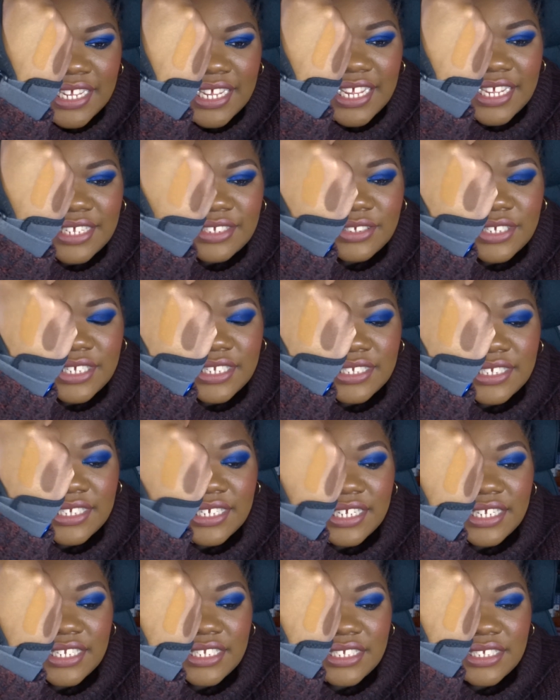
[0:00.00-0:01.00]
As you can see,
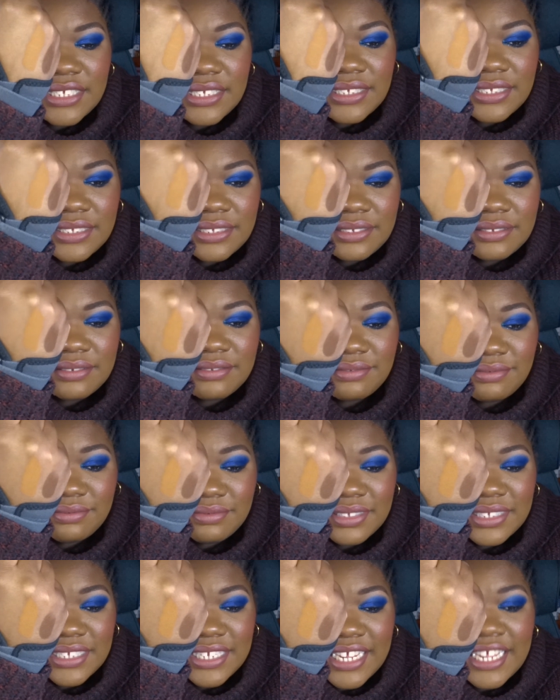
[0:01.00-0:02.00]

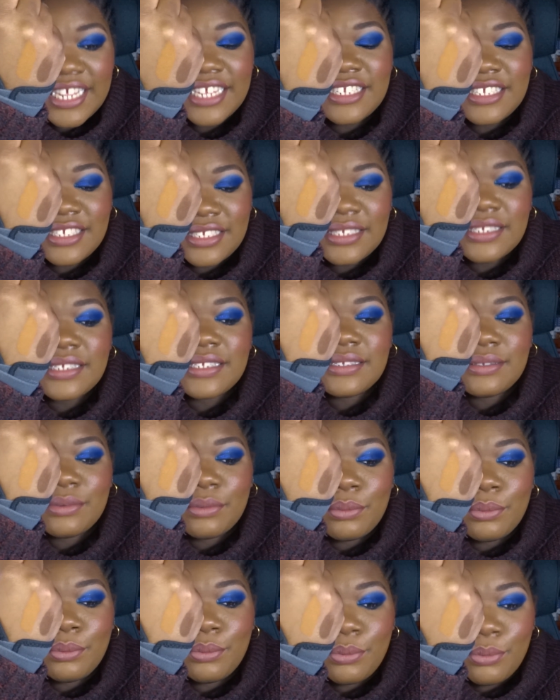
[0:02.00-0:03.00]
it's
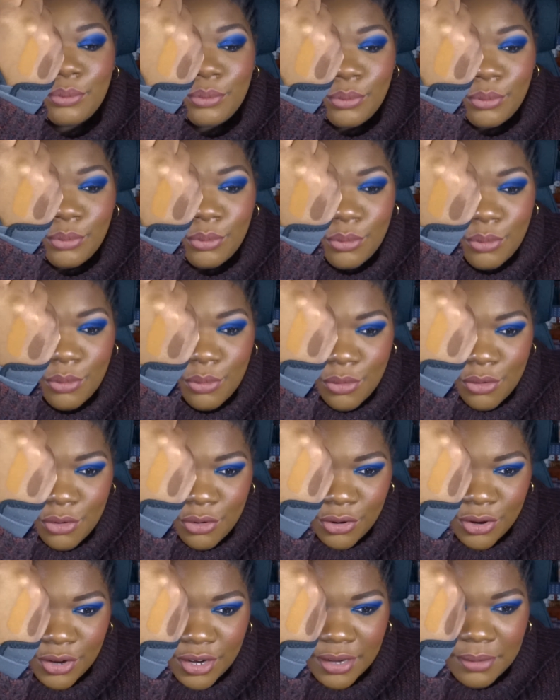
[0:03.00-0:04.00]

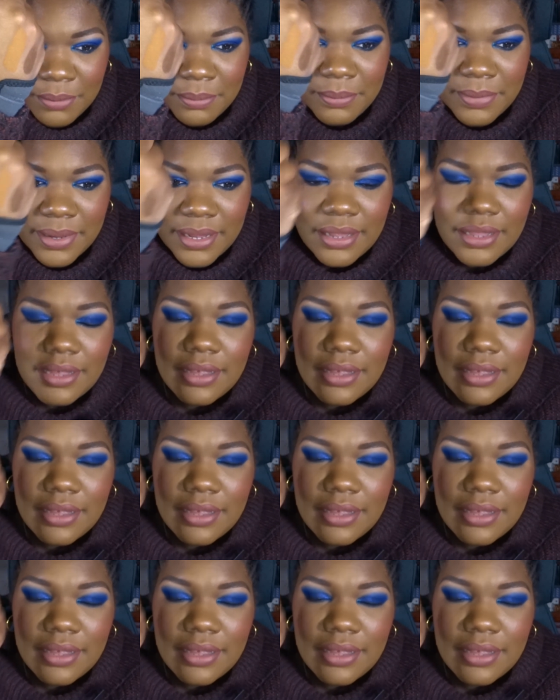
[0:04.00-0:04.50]
warm.